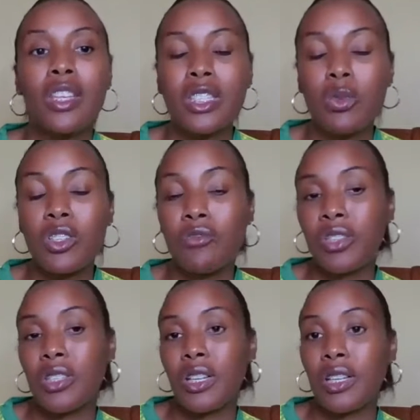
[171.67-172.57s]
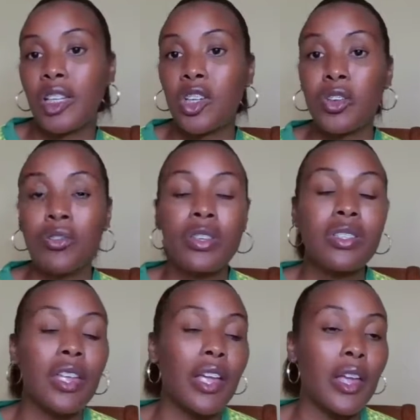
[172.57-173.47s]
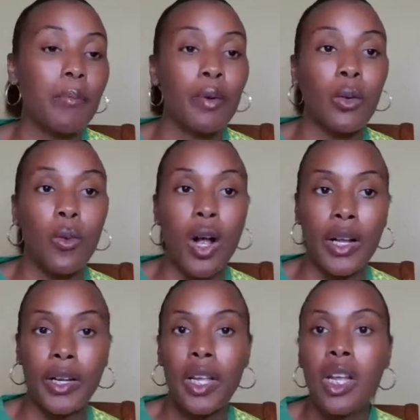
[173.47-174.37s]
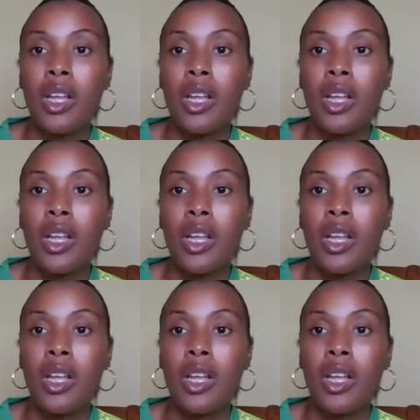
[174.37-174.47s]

this was recently increased April 1.